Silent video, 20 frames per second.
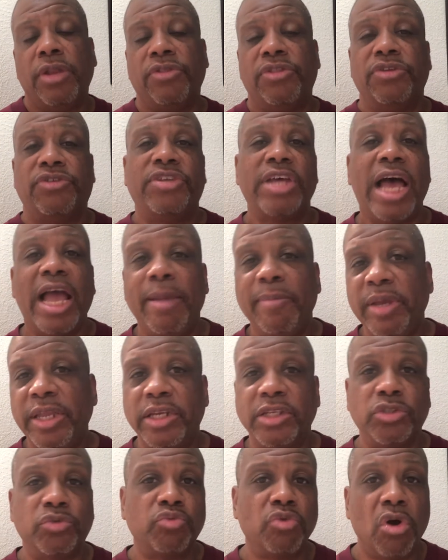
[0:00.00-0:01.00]
the
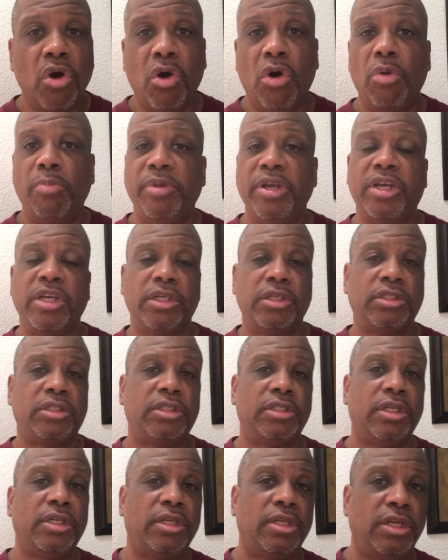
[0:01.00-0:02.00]
timing is wrong
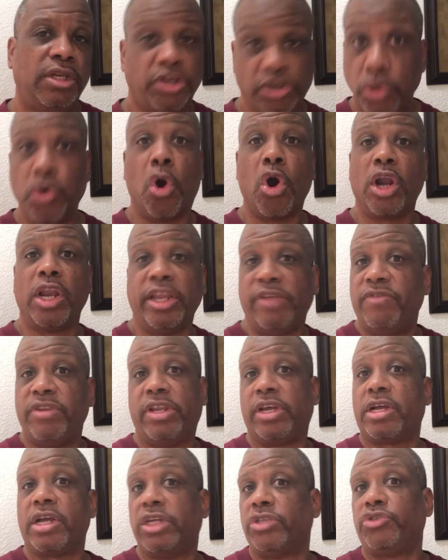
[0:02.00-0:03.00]
because you are leaving
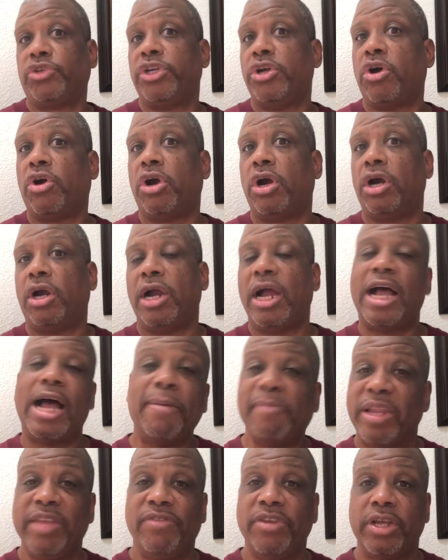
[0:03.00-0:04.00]
the country or
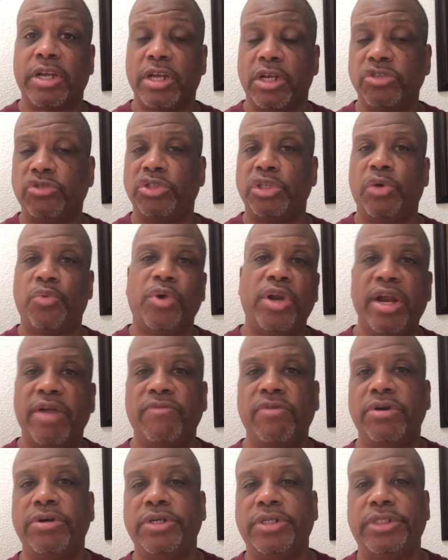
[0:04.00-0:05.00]
I'm leaving the country or
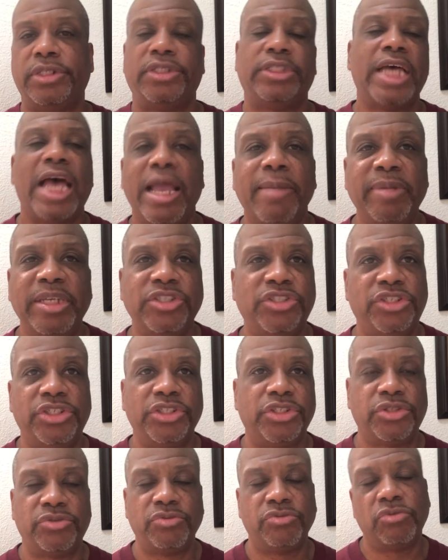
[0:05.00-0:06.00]
whatever. And the timing's
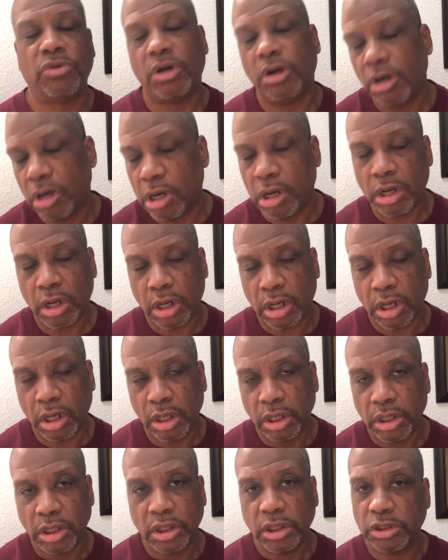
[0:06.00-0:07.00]
just, oh,
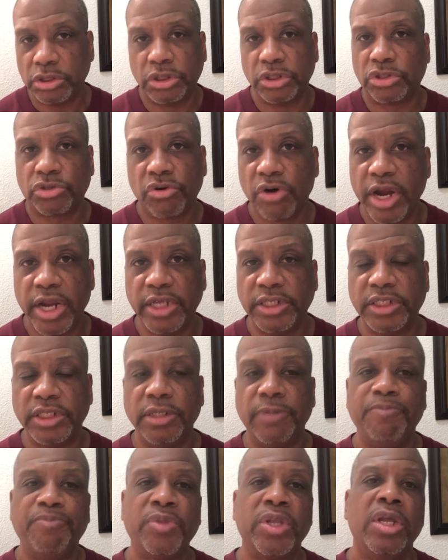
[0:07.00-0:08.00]
this is crazy.
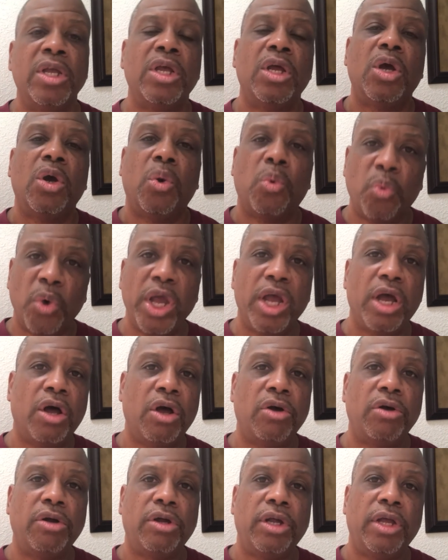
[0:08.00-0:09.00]

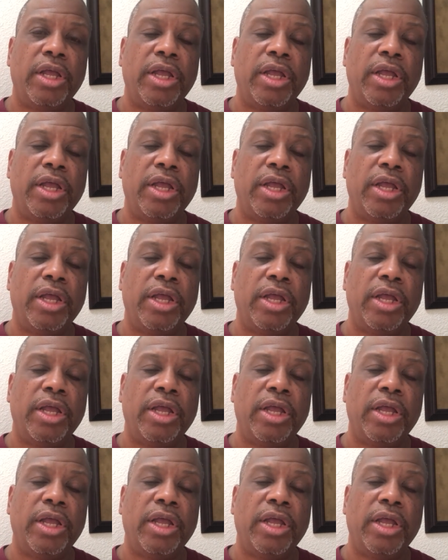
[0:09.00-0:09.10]
Well,